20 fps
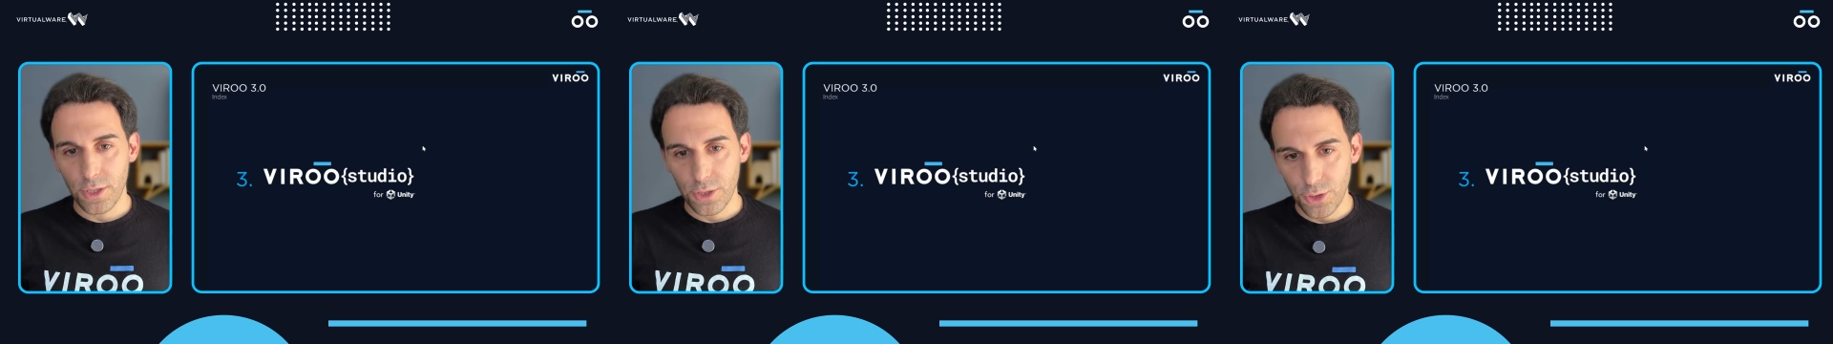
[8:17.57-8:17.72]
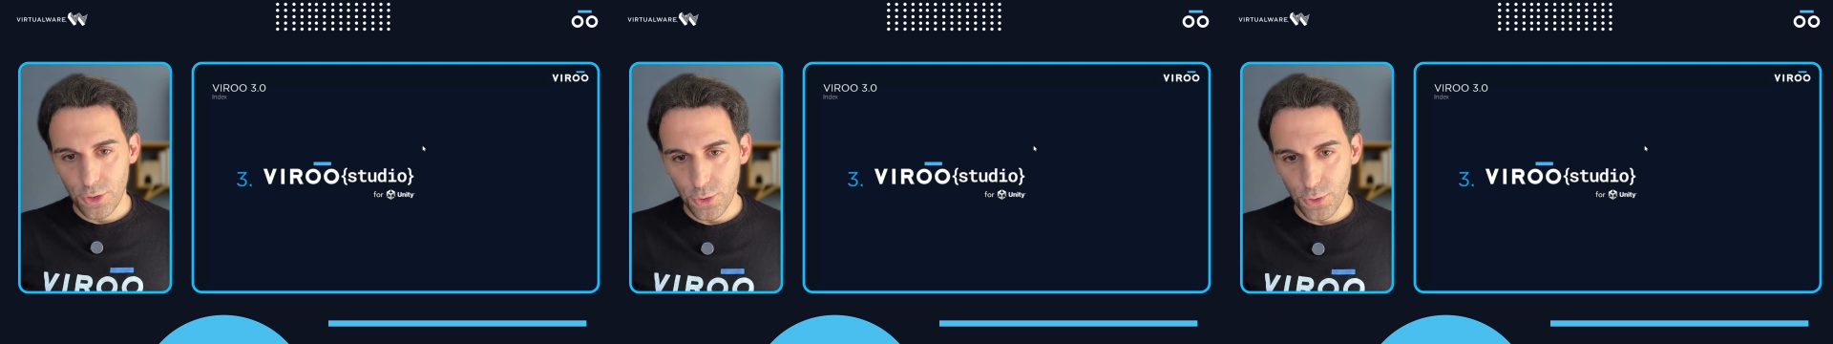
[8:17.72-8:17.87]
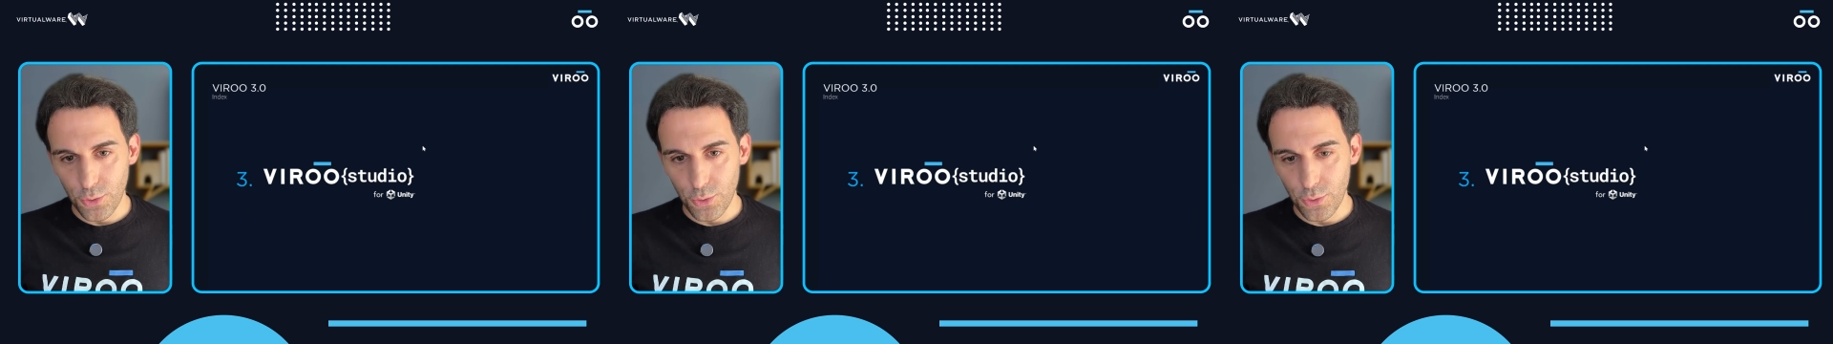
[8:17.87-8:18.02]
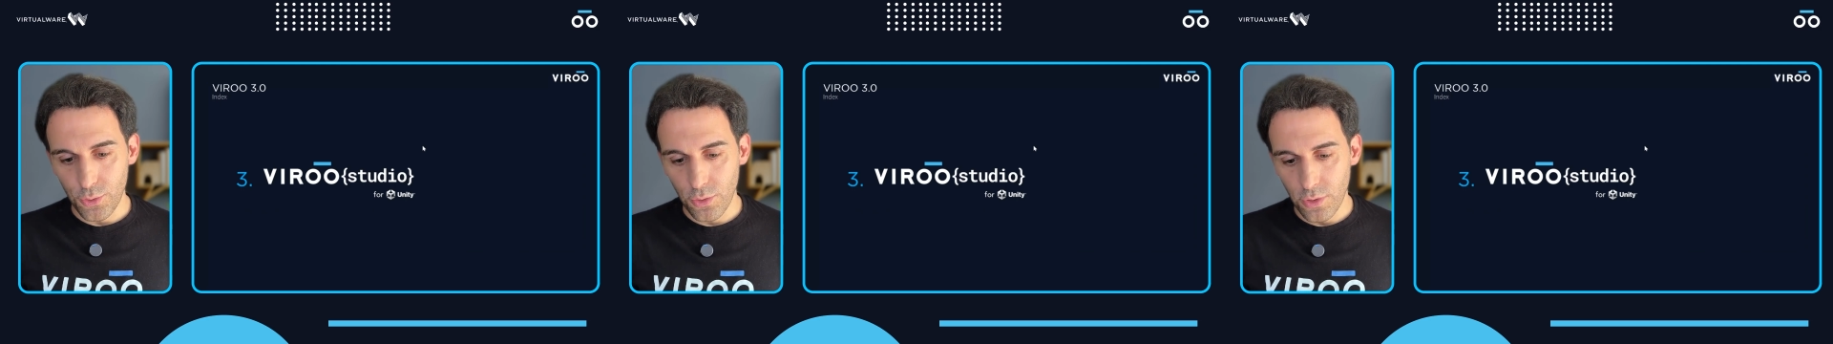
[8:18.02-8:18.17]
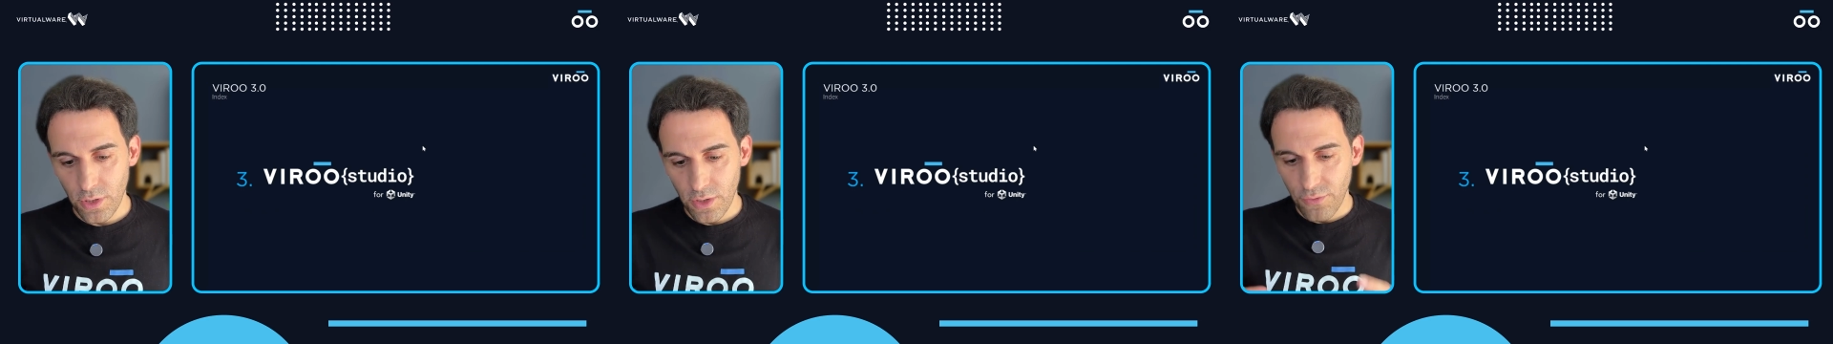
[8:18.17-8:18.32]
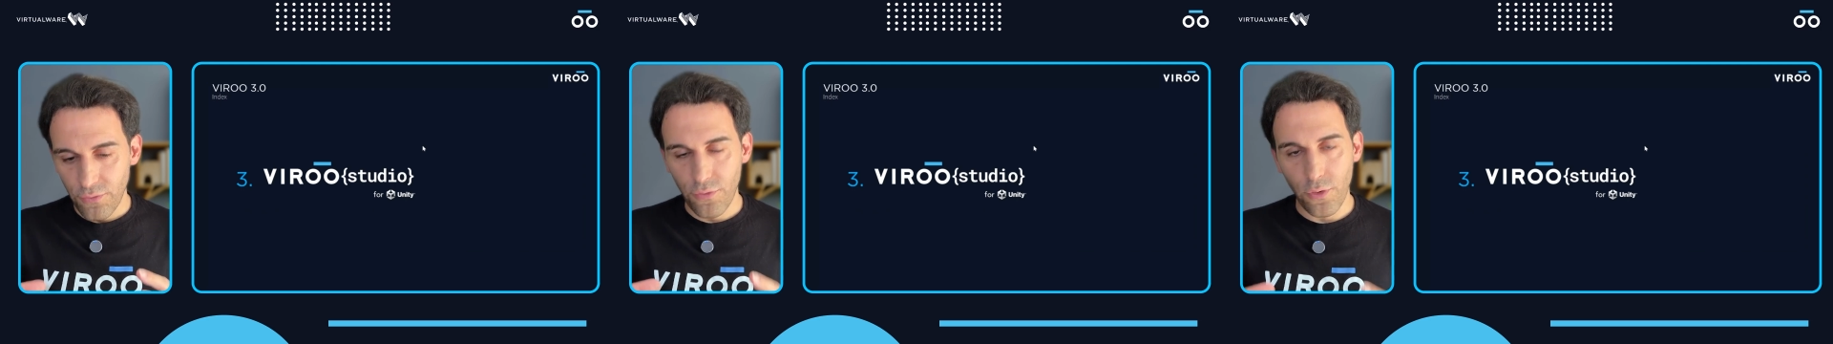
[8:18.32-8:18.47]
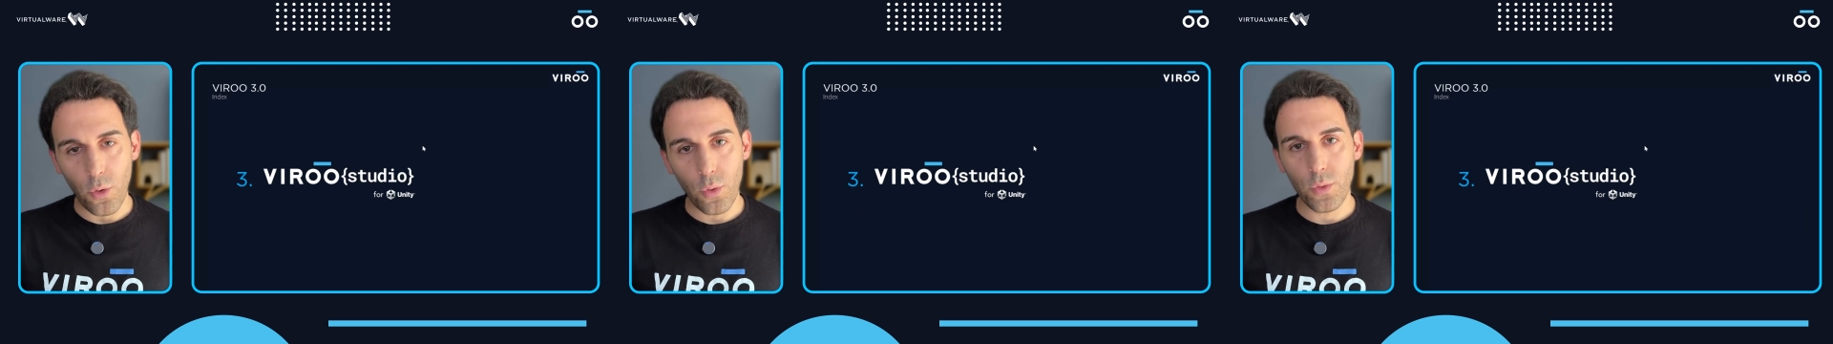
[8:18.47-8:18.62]
to
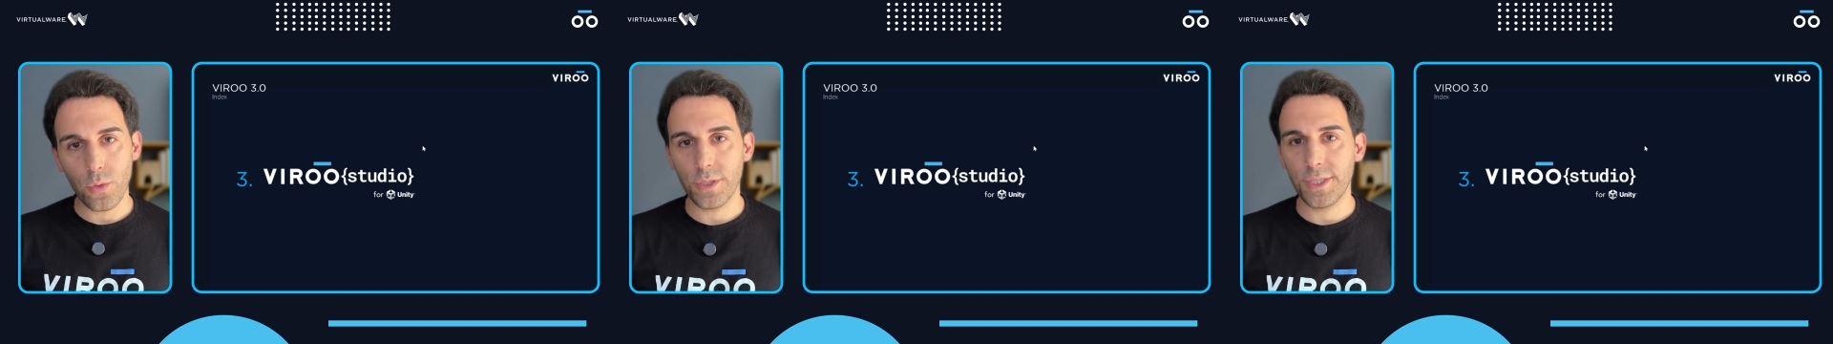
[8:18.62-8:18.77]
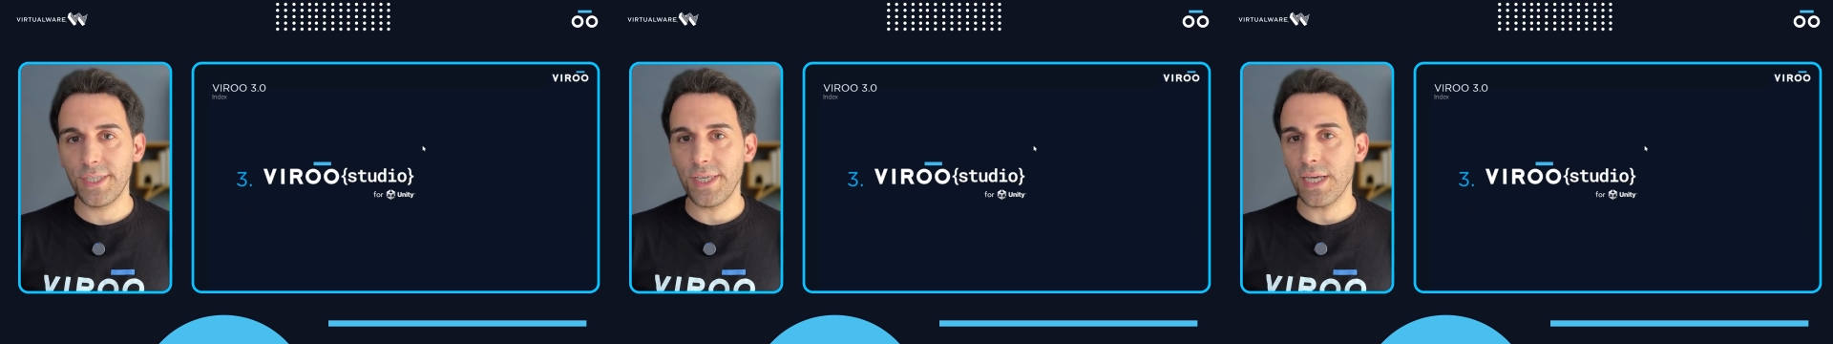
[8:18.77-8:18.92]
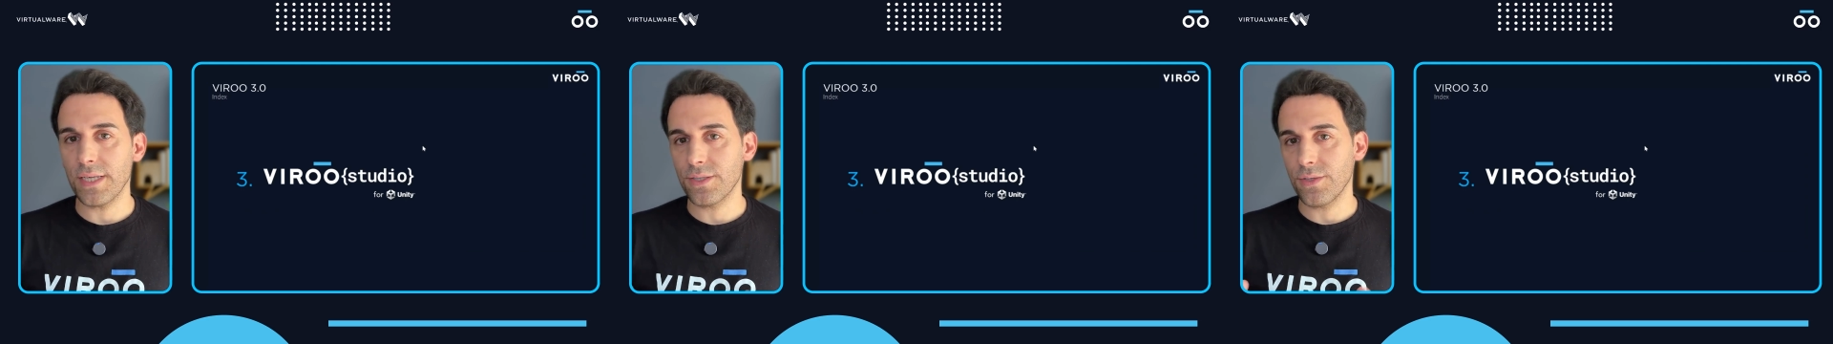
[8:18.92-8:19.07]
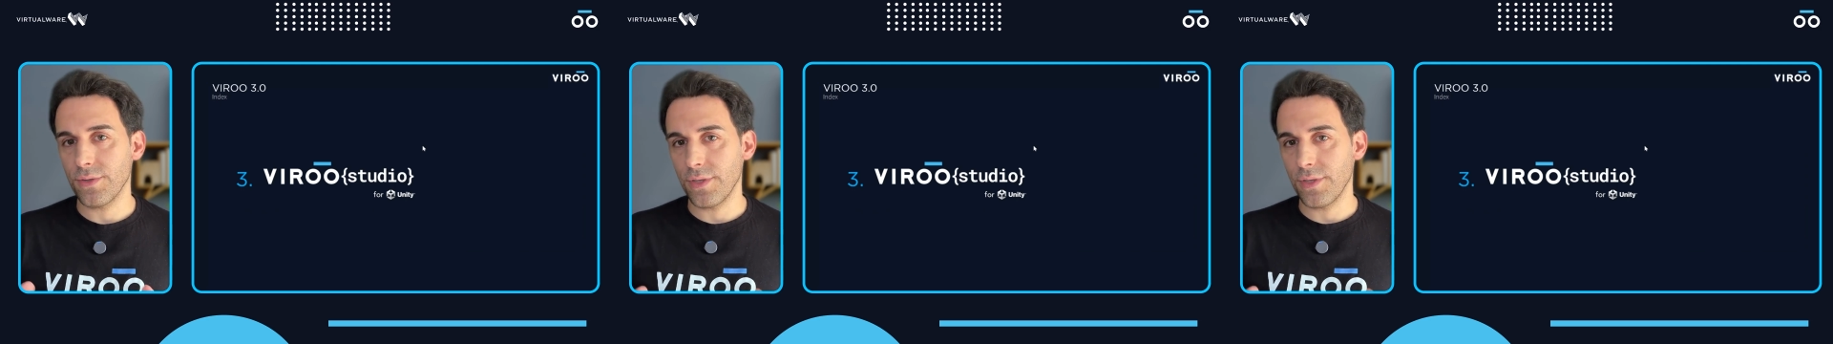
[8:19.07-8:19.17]
focus just